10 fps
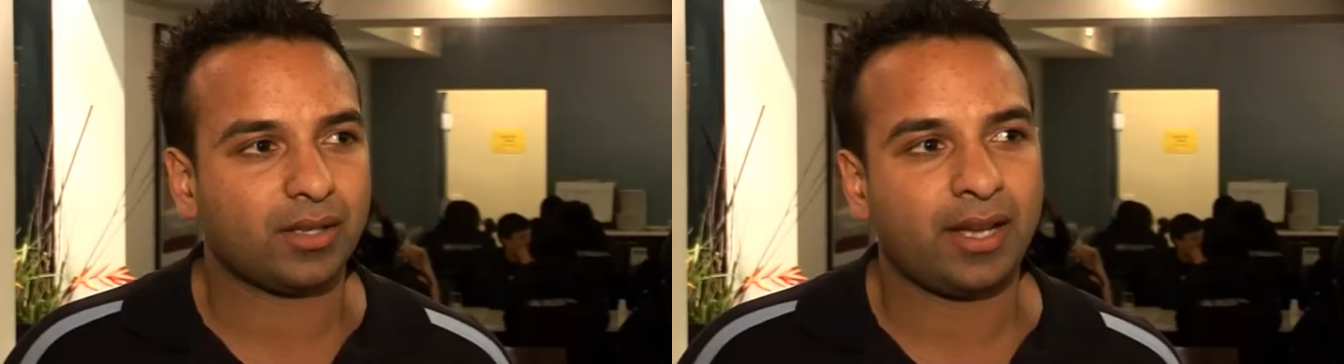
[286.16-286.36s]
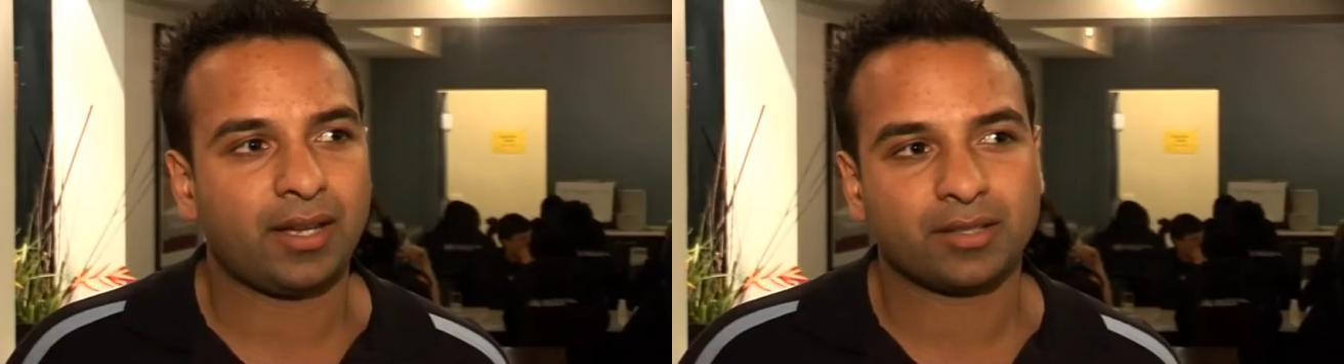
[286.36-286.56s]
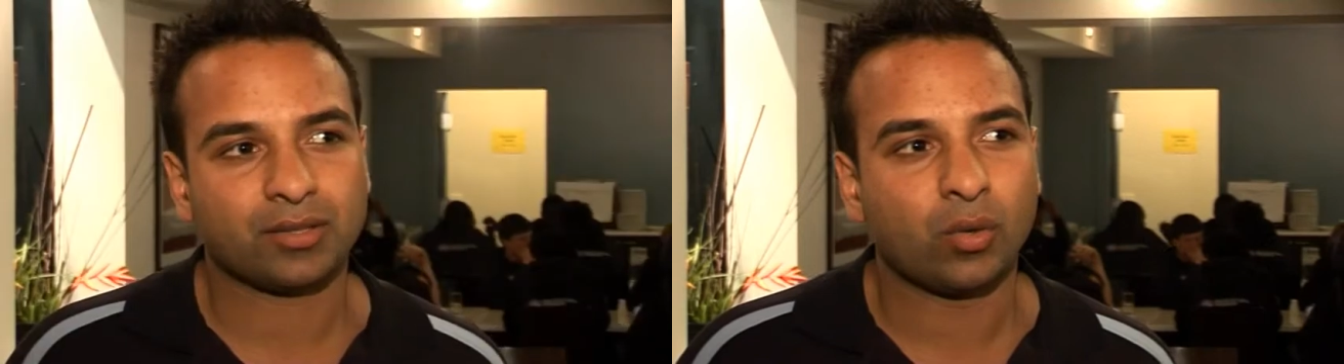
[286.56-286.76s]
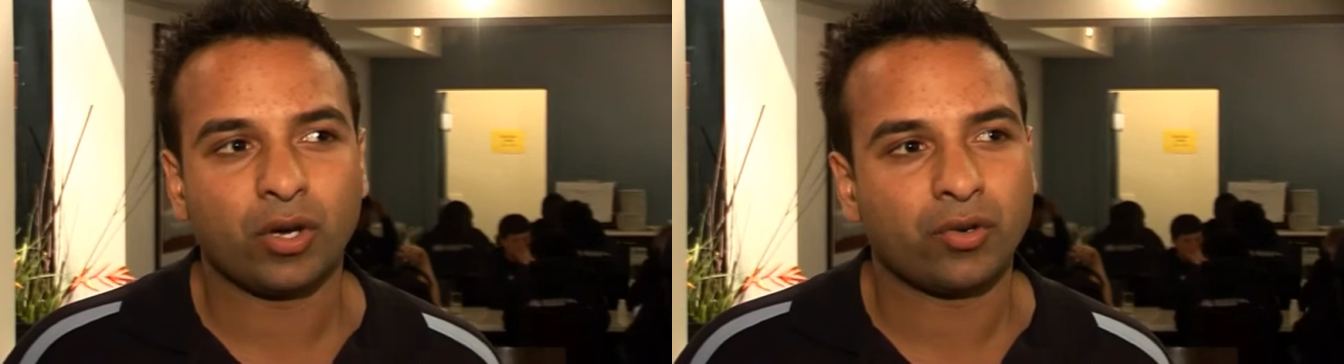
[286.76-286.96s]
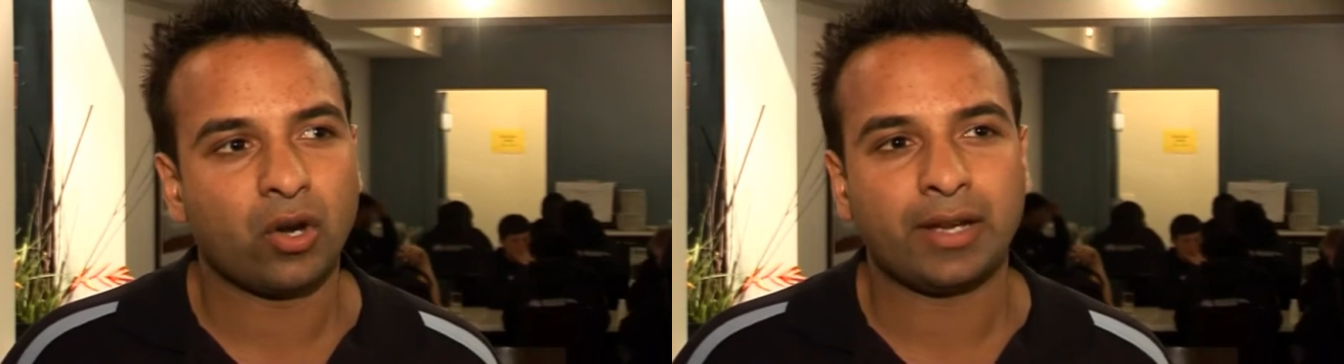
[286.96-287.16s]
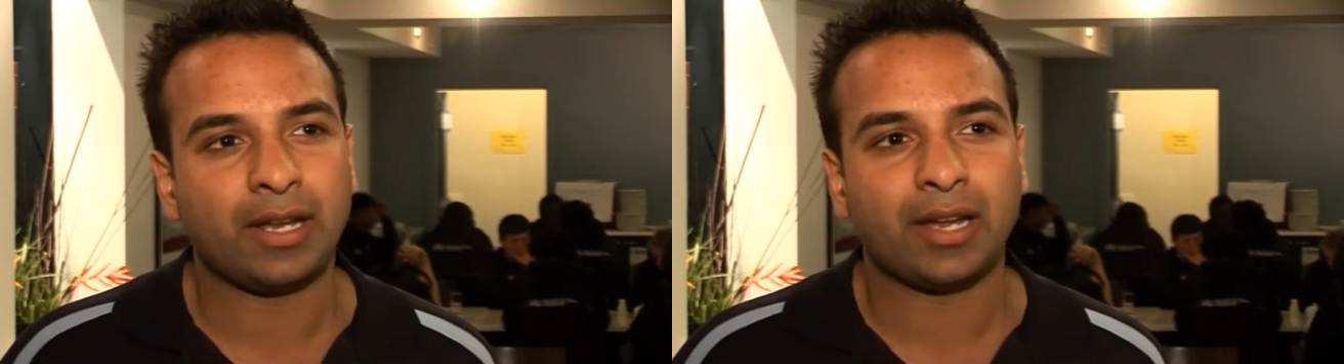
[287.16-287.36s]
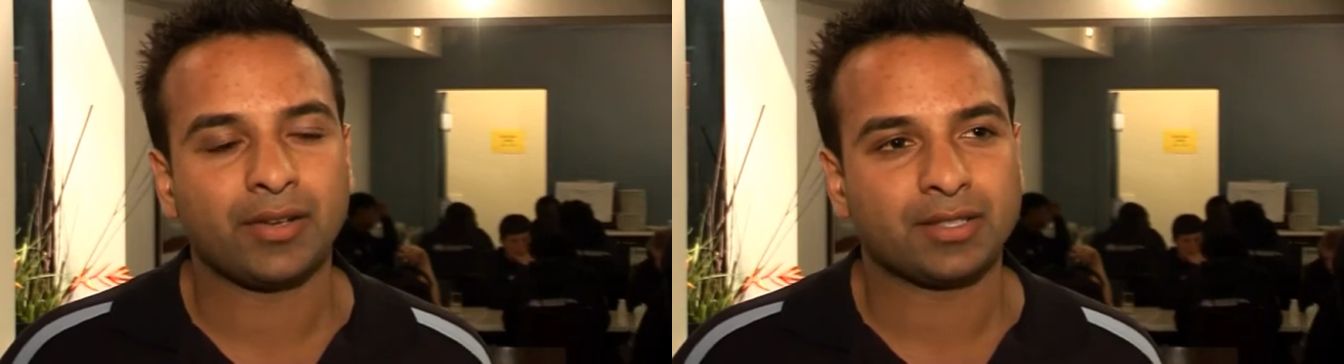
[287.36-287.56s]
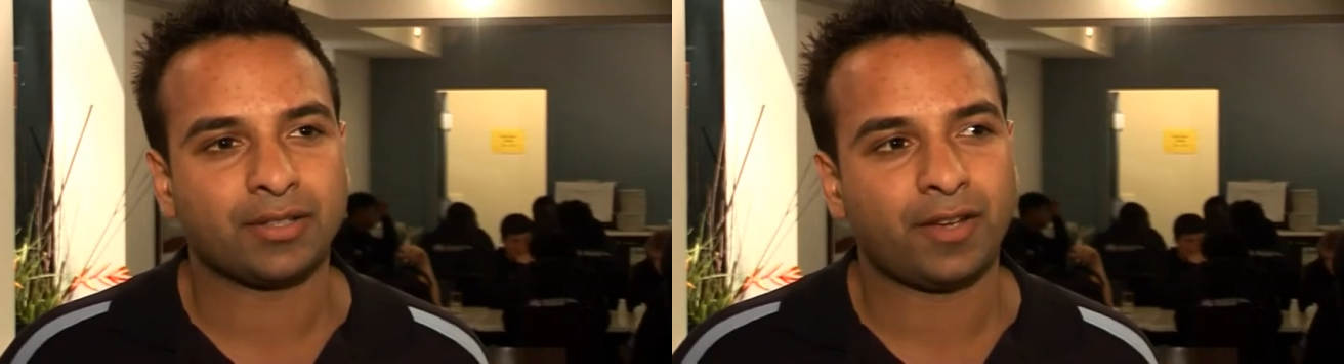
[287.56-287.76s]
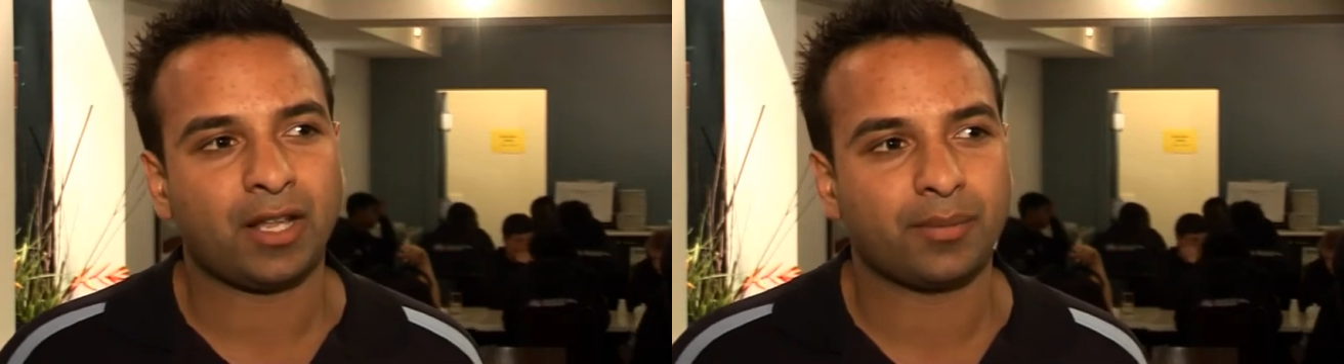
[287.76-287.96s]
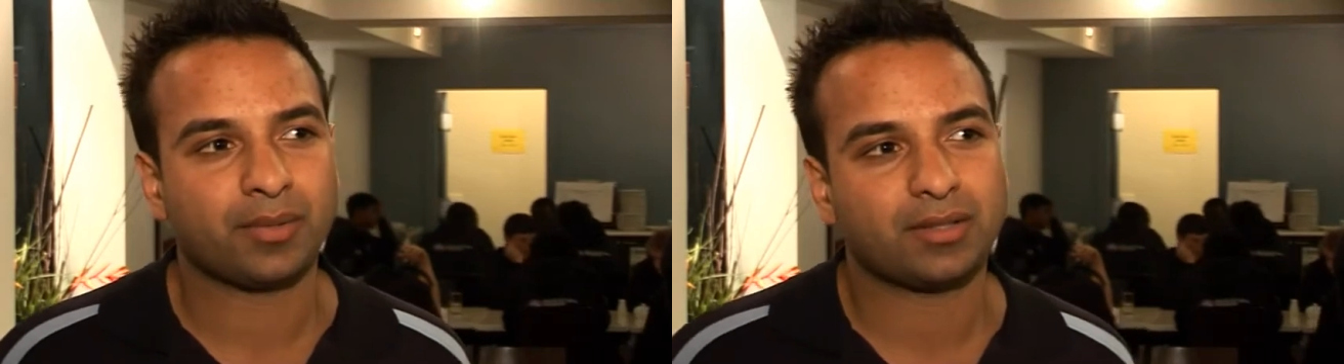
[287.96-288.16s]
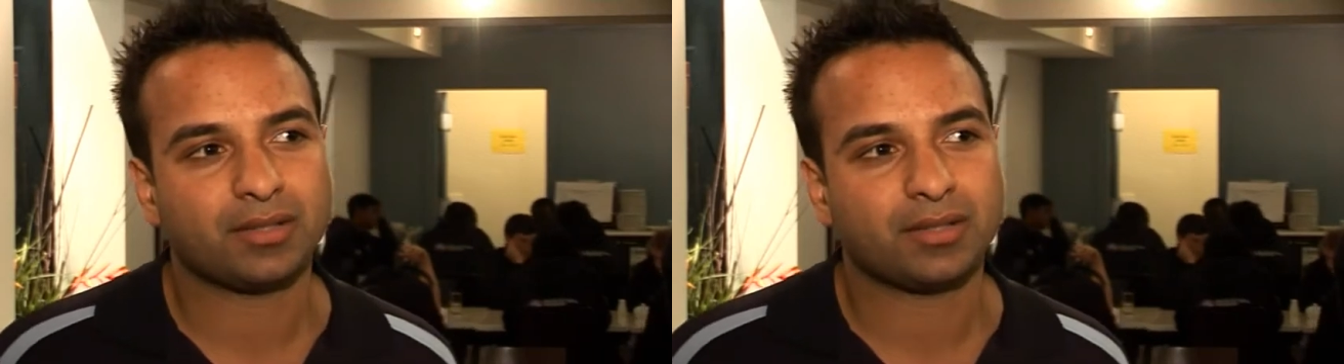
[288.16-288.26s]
Our squad right now has developed